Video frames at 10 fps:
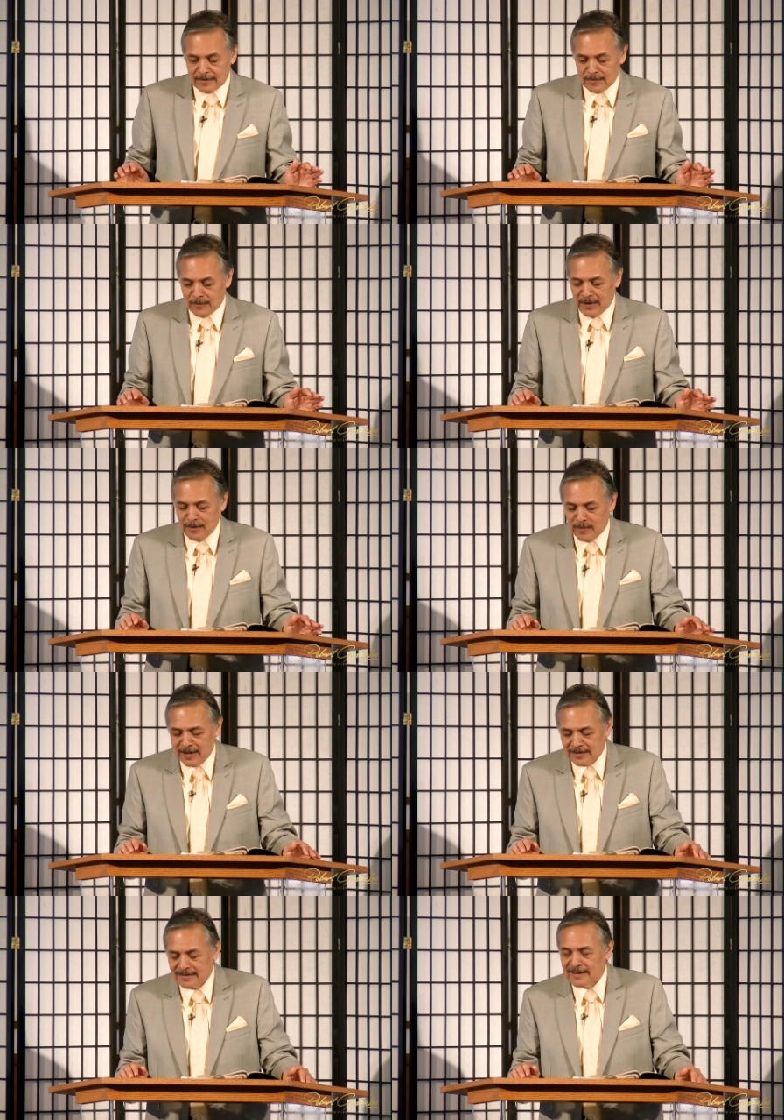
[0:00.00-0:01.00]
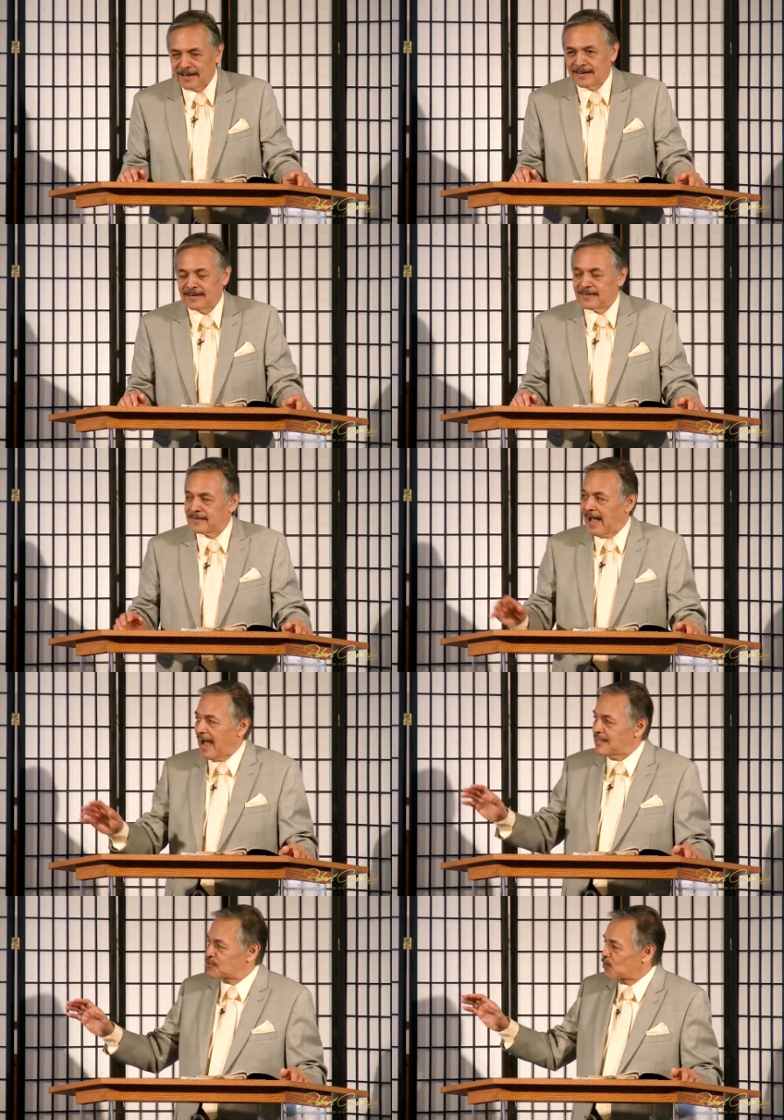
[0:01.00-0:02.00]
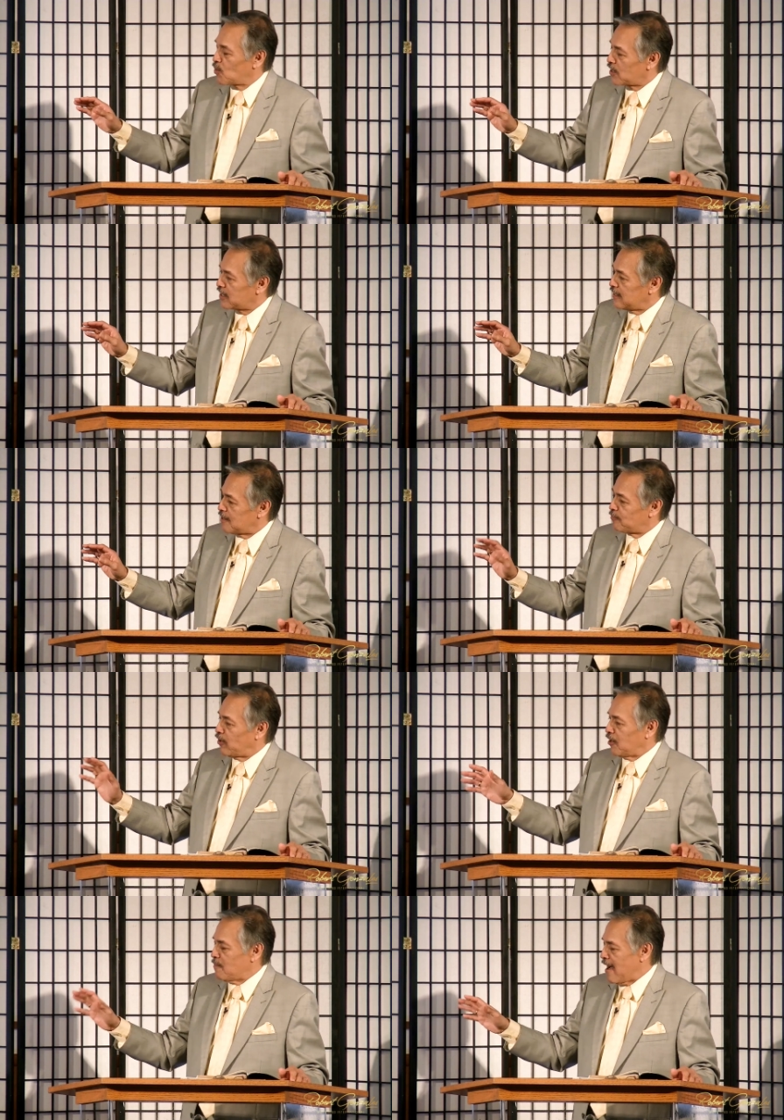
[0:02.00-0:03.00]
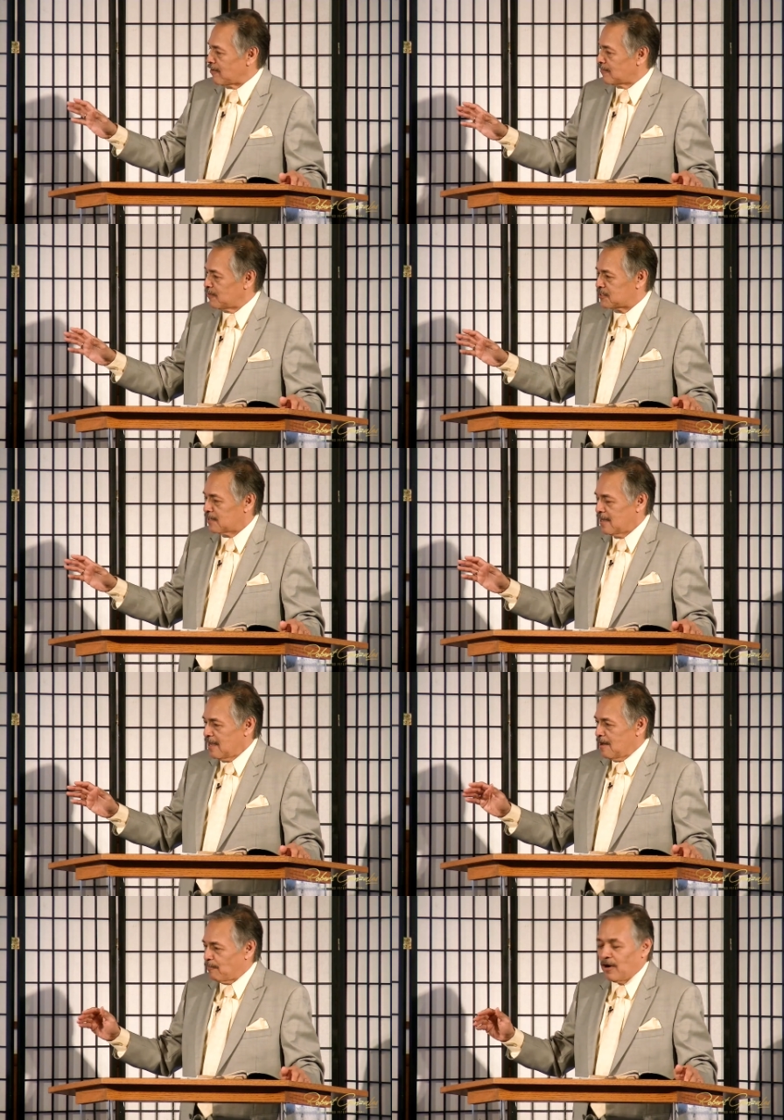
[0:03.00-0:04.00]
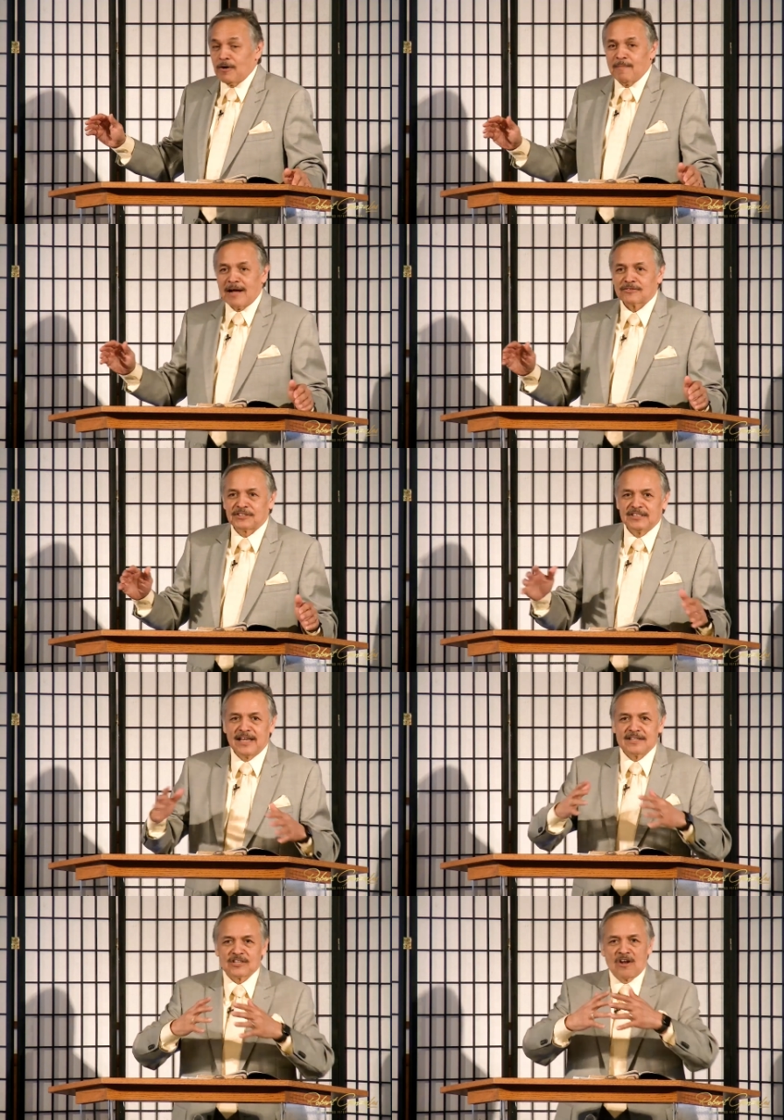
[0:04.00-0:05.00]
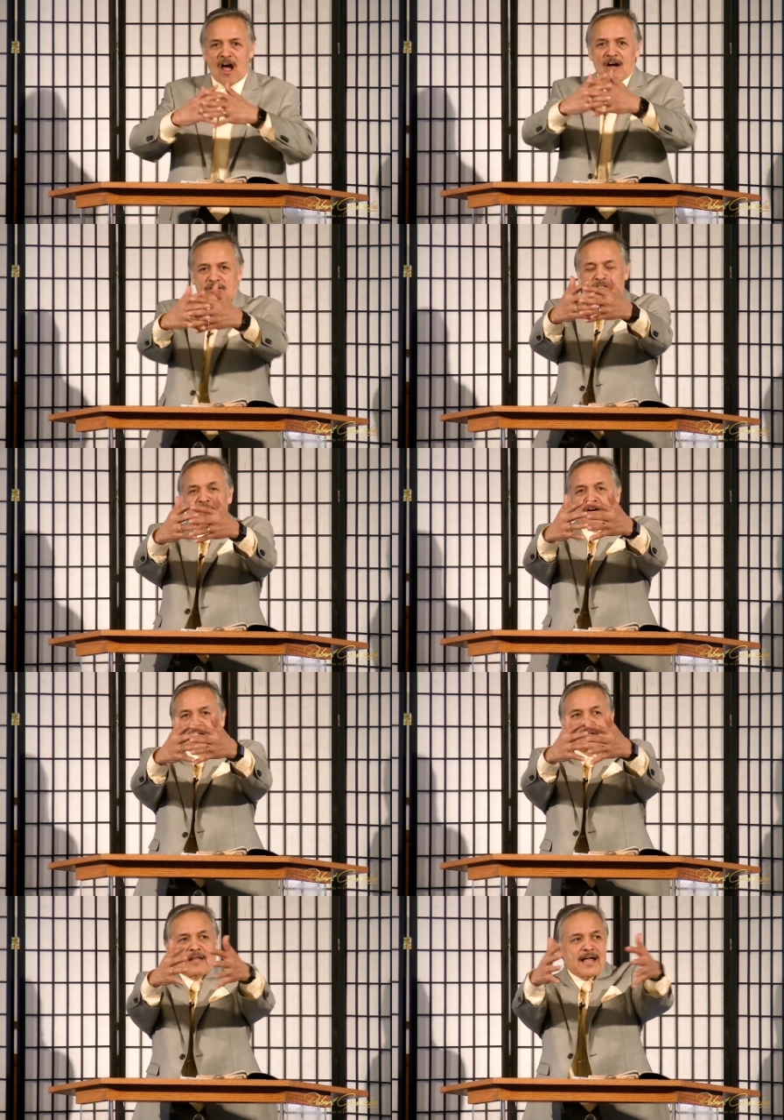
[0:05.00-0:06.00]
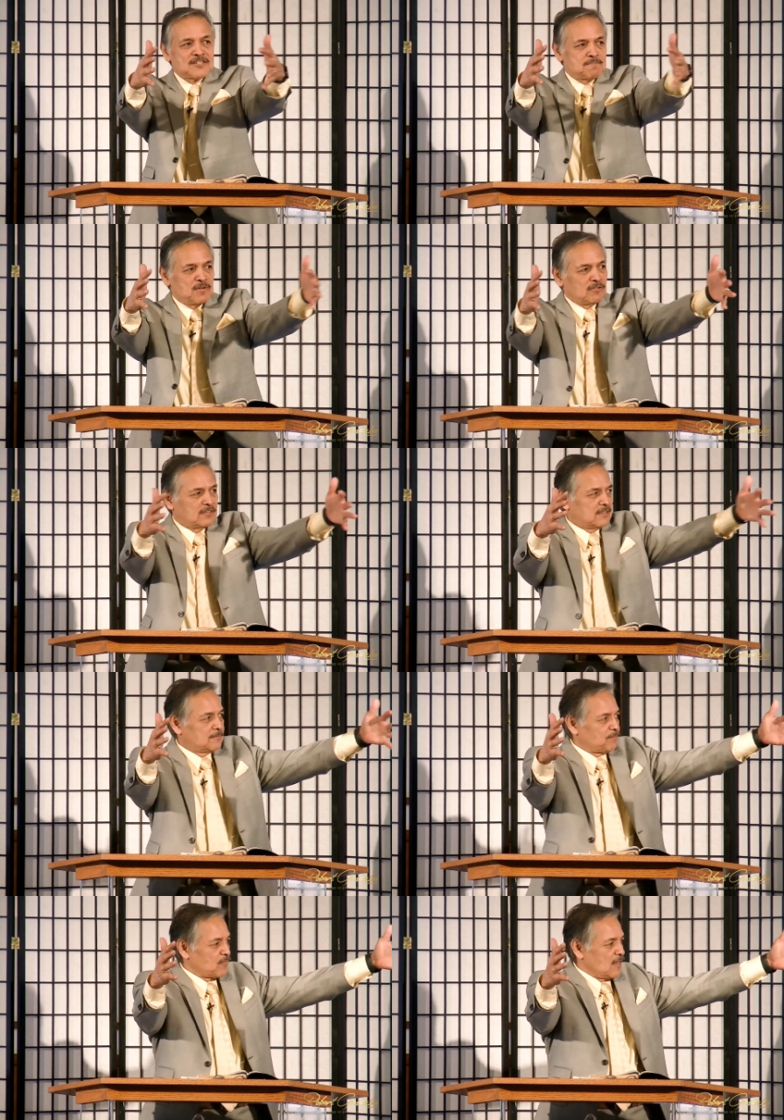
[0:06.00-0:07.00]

We went, and the guys were working on Prayer Mountain, which Prayer Mountain today is an octagon glass building